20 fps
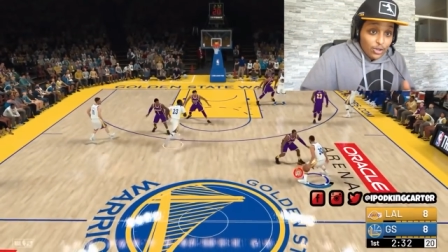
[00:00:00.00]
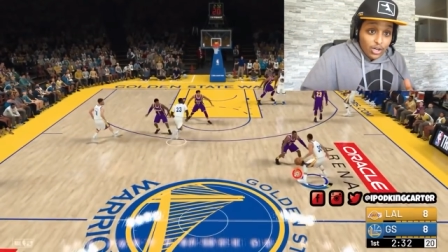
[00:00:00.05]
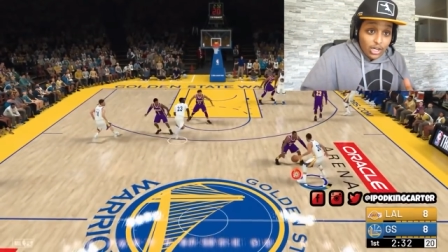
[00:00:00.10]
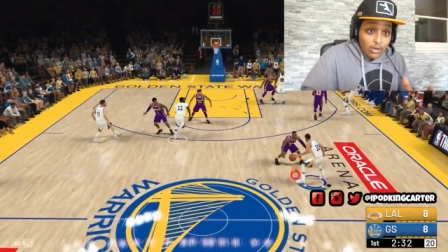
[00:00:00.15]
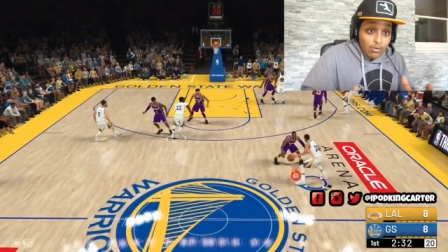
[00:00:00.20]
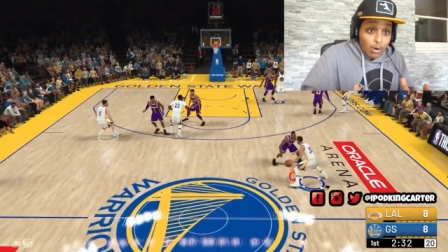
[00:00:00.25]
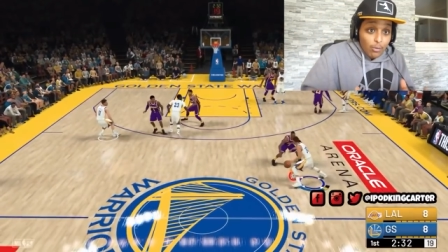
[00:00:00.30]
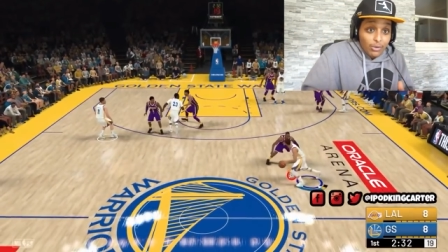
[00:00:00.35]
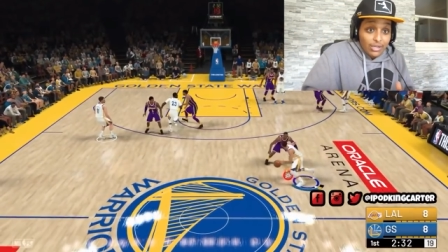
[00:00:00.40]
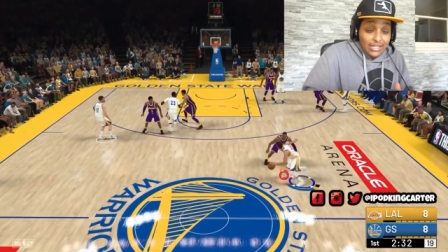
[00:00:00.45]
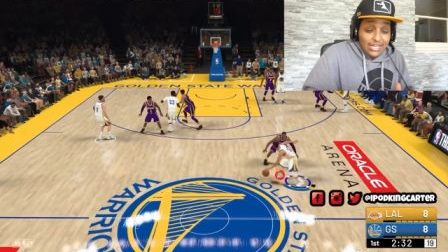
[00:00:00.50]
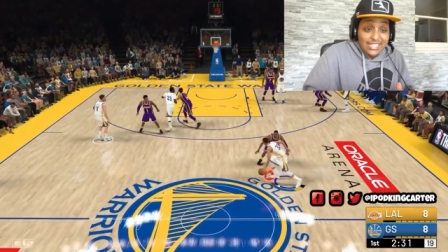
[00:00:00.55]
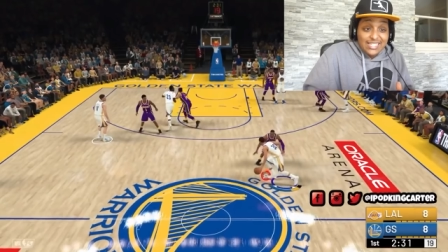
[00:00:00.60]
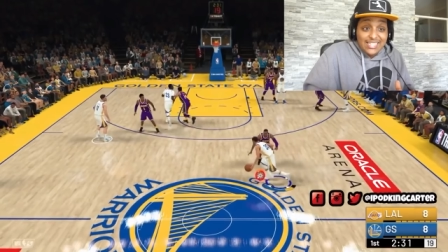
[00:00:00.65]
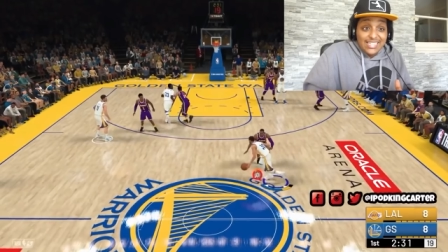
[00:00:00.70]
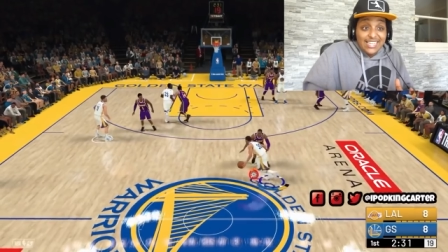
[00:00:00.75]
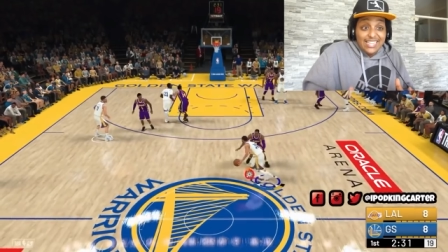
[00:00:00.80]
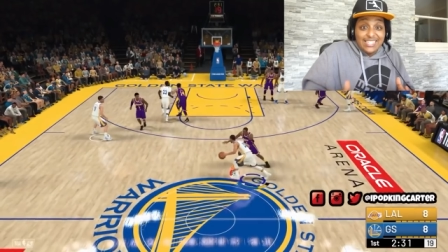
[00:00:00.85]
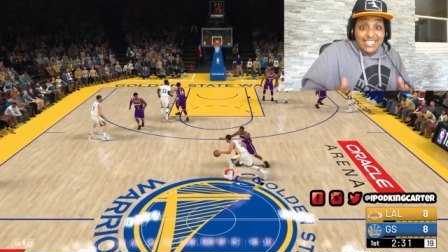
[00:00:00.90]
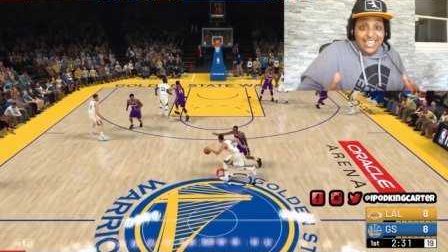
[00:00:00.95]
Curry, what we're gonna
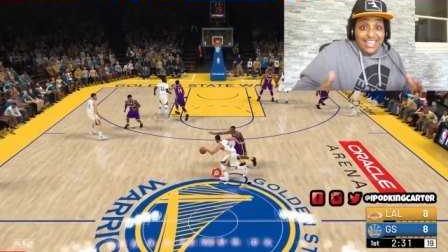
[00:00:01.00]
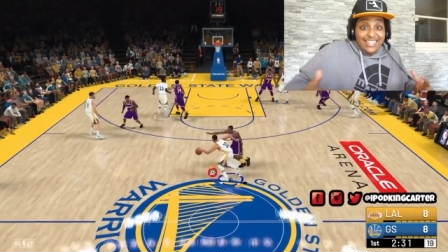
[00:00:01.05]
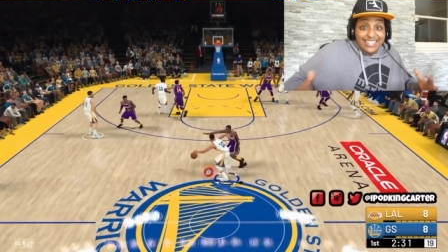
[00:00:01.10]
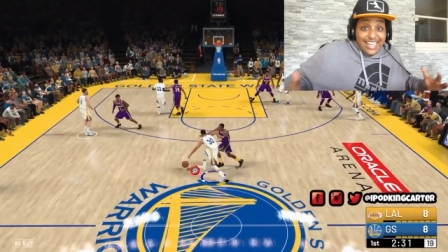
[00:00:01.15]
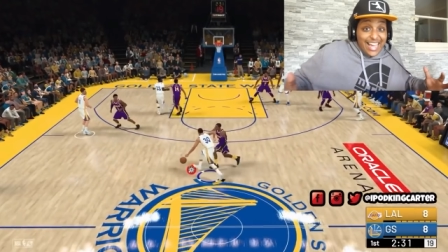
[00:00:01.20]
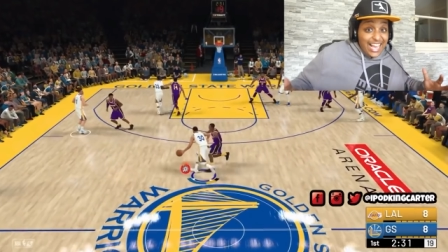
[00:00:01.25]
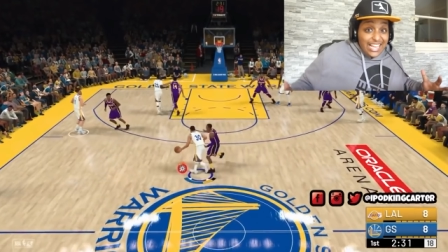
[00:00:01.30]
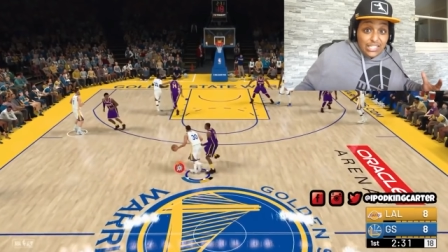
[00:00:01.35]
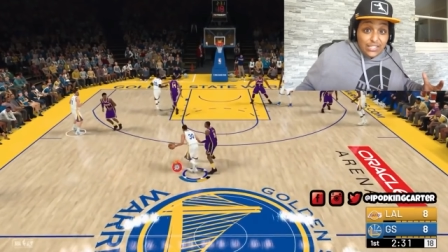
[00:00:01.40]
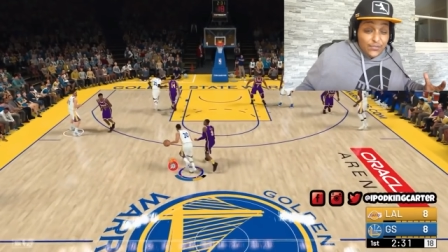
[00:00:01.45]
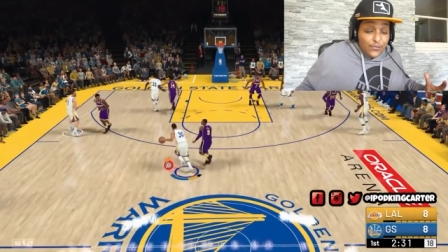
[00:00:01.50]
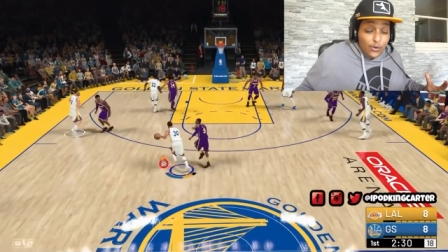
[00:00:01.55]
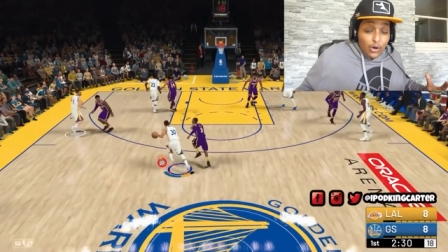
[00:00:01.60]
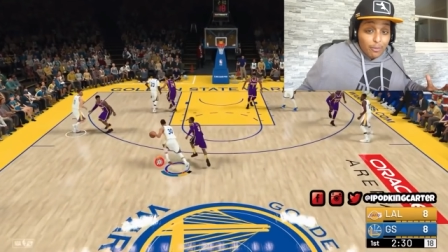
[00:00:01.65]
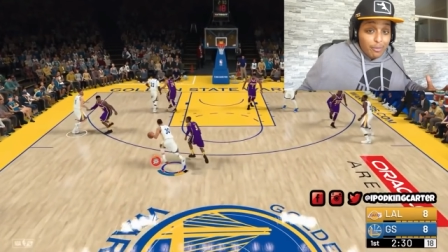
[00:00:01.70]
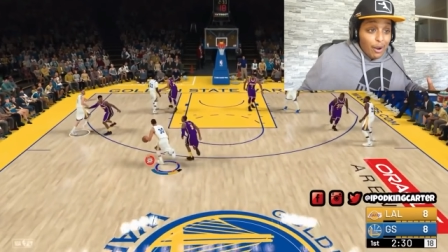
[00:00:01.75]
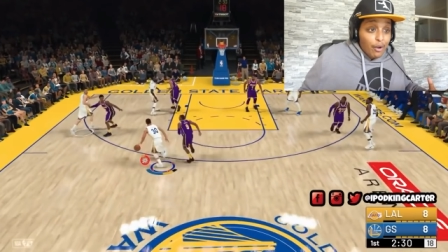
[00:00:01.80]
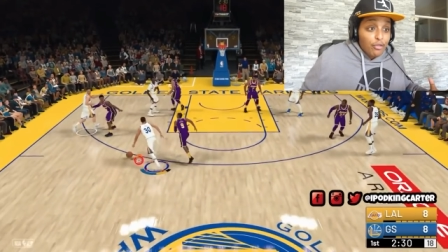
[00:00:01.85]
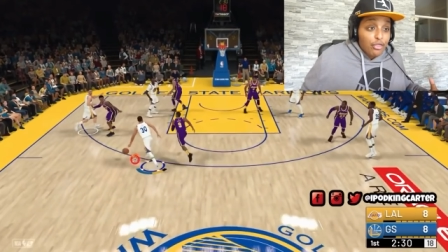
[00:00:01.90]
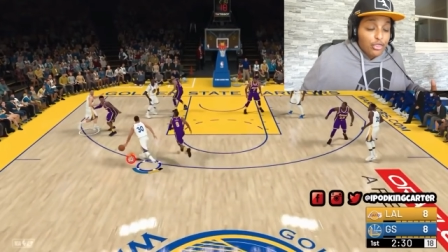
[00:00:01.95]
see is it lasts for
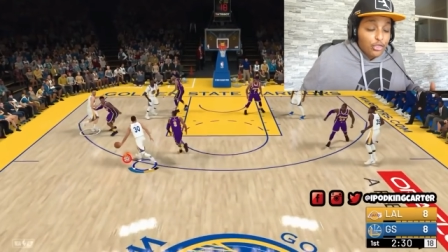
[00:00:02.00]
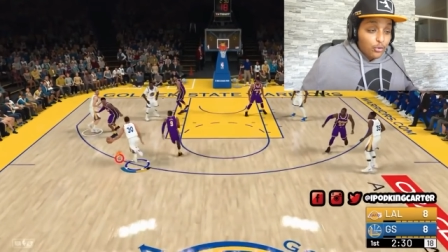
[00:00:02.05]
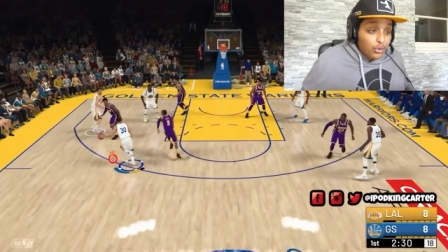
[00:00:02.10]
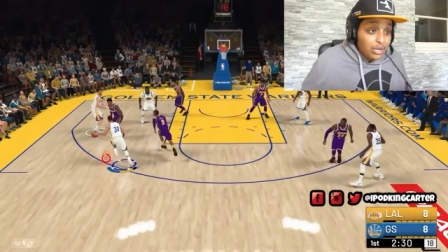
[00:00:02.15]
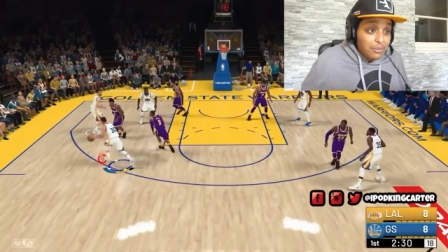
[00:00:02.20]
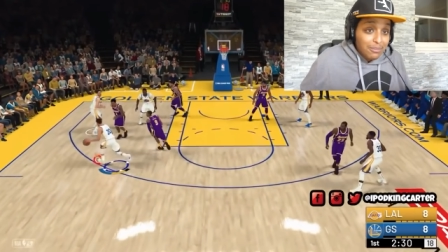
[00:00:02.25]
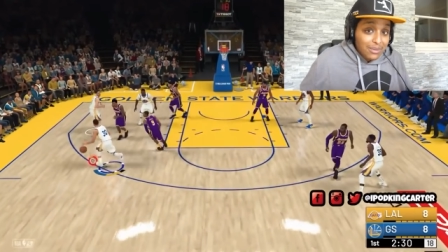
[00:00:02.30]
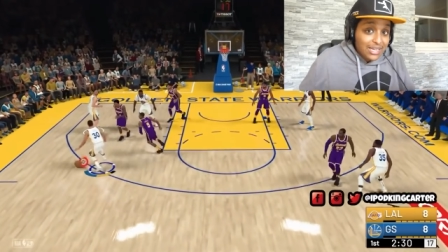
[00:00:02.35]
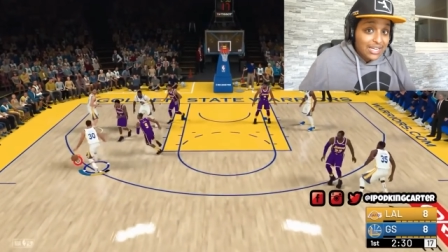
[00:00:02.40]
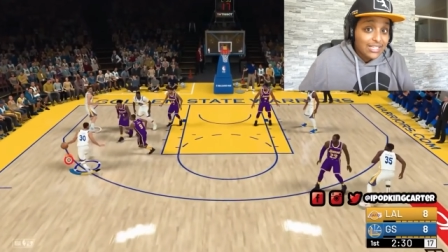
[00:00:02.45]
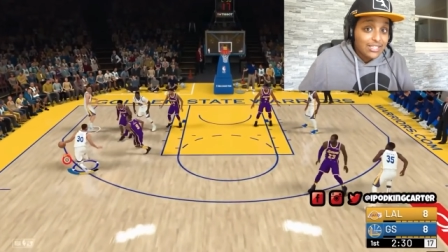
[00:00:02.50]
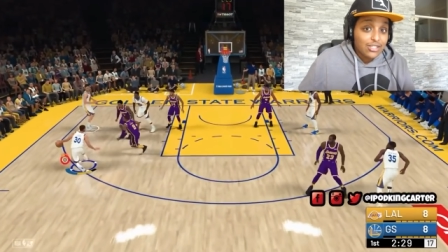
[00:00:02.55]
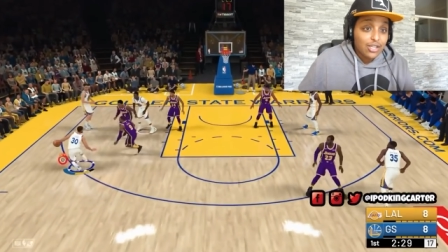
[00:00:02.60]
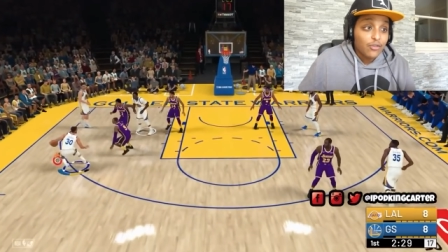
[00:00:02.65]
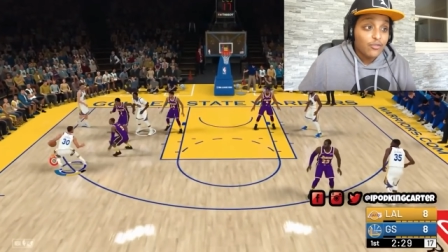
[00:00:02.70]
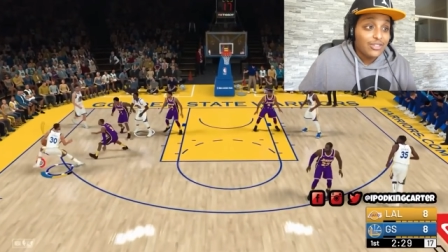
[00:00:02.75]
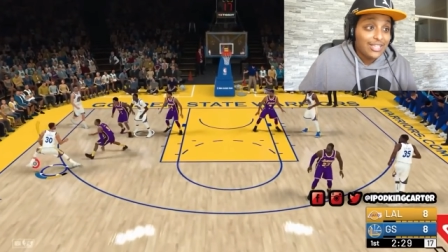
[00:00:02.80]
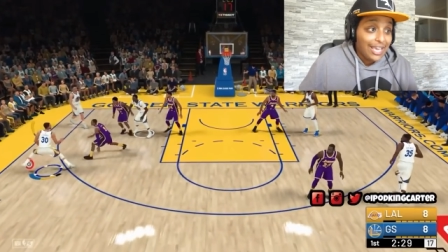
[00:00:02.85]
about 3 minutes of